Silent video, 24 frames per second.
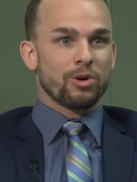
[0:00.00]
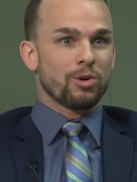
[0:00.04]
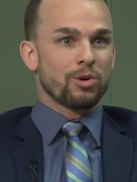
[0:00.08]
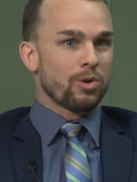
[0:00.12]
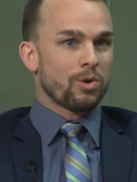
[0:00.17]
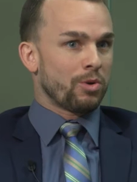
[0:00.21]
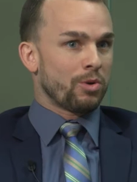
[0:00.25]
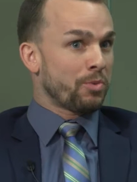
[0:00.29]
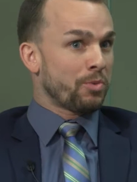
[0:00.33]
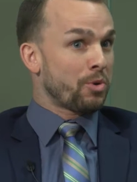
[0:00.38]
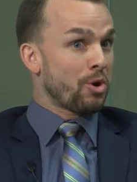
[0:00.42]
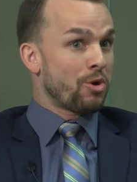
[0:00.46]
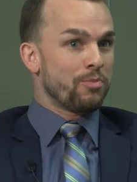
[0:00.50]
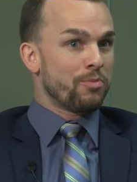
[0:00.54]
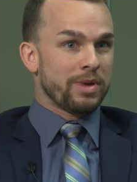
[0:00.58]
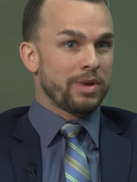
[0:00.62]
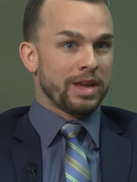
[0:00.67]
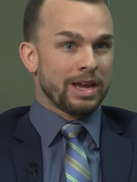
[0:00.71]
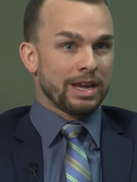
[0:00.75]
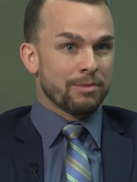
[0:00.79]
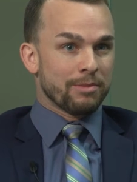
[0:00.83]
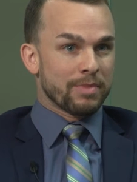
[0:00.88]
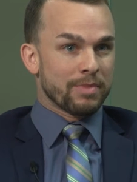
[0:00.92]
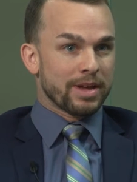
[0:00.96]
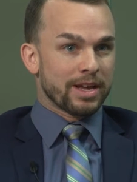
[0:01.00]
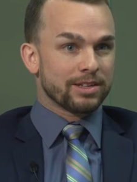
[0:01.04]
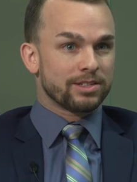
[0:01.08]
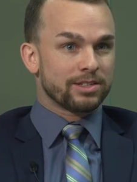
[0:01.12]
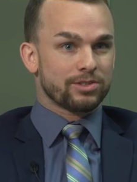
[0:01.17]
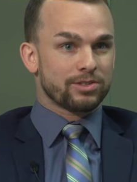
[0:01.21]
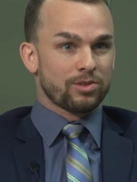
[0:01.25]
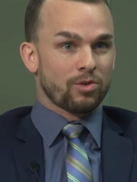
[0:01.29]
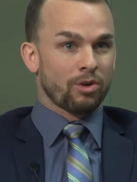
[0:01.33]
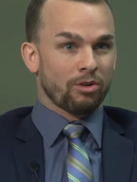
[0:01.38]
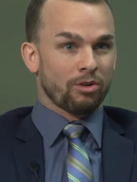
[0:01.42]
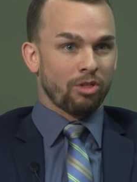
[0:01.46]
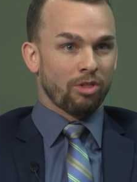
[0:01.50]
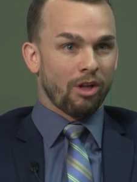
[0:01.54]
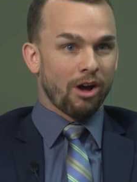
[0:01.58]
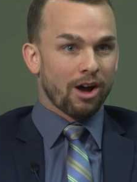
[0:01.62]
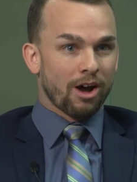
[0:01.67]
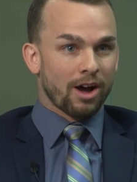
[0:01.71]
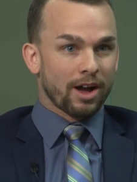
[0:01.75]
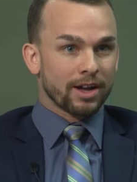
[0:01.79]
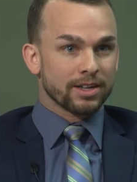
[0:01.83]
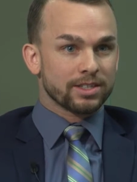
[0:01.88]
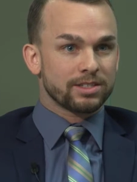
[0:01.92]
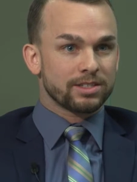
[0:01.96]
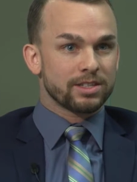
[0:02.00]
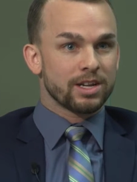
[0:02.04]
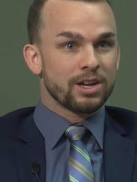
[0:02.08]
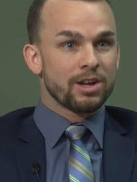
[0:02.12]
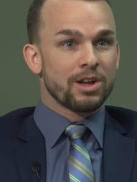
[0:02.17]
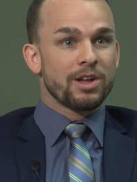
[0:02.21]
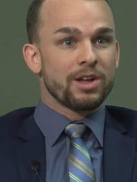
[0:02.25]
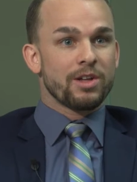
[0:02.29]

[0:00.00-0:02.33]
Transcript: quote unquote, being missed or lost,